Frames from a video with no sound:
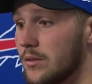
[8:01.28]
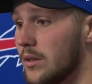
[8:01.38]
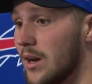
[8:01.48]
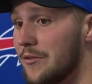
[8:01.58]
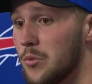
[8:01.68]
you
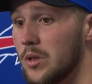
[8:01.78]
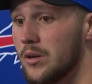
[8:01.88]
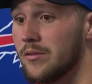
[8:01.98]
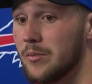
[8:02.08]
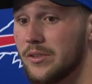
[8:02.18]
know, after we
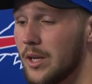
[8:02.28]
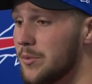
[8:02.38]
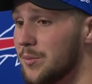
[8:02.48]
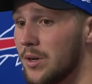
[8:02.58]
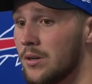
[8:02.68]
learn from the tape
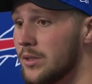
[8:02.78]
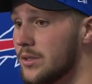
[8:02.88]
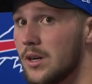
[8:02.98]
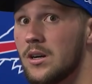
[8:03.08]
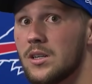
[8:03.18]
tomorrow,
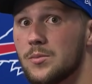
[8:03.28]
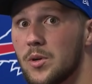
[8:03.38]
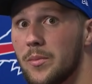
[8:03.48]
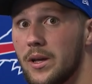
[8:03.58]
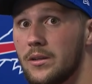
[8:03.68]
it's gone, it's
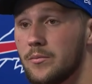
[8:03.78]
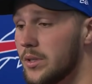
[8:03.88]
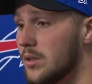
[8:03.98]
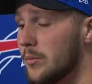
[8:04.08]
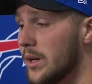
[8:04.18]
put
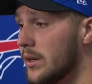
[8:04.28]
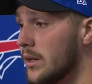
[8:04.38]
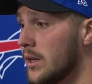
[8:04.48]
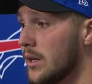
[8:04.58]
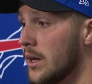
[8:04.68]
to the bed.
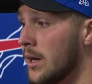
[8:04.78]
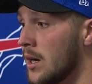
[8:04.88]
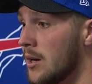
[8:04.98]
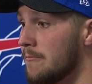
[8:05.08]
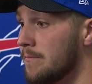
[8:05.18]

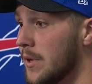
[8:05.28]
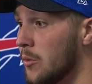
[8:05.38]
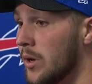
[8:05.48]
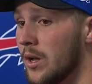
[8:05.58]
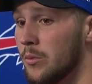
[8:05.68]
And
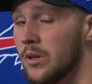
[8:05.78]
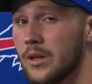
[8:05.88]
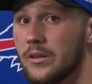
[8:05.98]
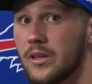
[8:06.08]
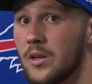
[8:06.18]
we got a really
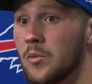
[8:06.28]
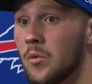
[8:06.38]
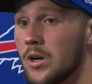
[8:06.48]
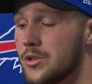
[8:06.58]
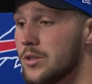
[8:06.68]
good team in
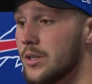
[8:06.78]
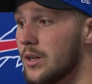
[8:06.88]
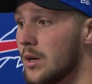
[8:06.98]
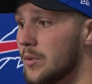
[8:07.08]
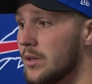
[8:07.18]
Washington
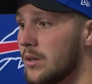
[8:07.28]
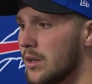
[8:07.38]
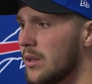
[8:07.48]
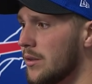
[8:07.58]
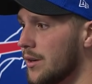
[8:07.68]
coming. I
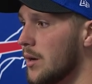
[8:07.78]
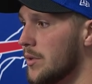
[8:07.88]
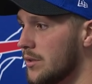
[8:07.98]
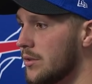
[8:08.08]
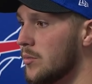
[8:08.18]
think they're
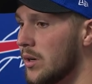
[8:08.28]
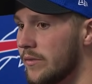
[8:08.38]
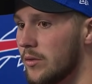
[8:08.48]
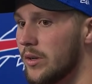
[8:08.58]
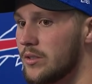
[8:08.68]
coming to
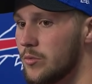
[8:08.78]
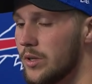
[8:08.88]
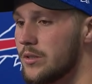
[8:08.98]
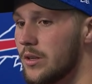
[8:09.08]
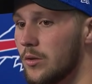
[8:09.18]
Buffalo next
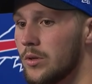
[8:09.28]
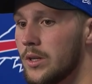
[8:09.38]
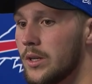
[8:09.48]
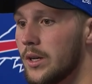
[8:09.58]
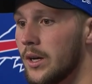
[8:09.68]
week. So
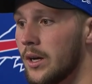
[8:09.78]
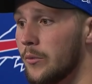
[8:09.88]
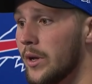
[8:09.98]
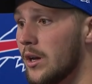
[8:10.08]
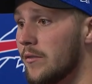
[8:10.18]

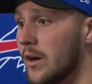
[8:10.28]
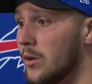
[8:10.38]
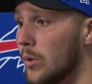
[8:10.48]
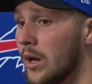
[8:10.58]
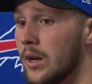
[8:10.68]
we got to
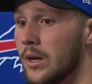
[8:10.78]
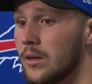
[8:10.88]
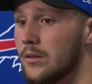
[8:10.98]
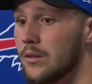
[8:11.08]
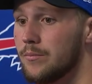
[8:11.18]
find a way
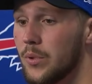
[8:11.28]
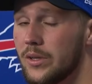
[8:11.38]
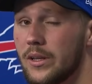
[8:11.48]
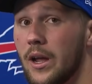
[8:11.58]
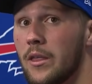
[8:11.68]
to
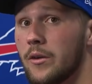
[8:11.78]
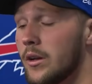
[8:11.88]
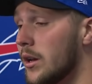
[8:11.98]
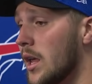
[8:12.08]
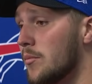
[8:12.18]
put together a
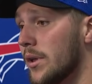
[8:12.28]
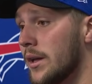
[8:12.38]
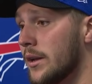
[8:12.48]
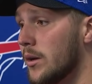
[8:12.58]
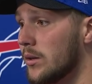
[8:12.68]
good game
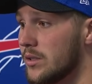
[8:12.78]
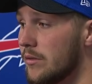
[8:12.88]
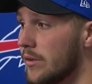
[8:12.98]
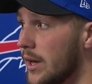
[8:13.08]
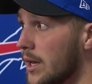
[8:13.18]
plan and go
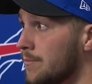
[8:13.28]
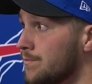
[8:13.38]
execute for that game.